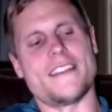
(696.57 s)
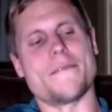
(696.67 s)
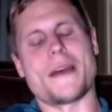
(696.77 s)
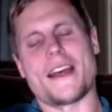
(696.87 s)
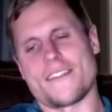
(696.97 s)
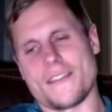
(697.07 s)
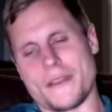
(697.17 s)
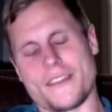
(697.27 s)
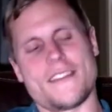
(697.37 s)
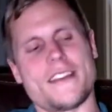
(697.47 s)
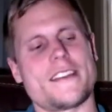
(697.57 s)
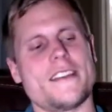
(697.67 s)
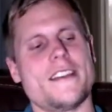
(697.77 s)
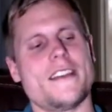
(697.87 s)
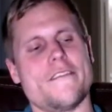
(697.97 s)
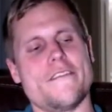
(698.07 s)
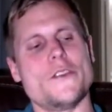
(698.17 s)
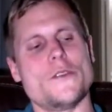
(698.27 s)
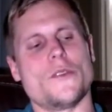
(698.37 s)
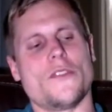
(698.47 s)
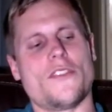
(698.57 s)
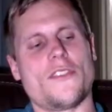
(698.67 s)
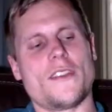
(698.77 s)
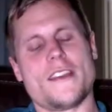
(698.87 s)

the pessimistic views,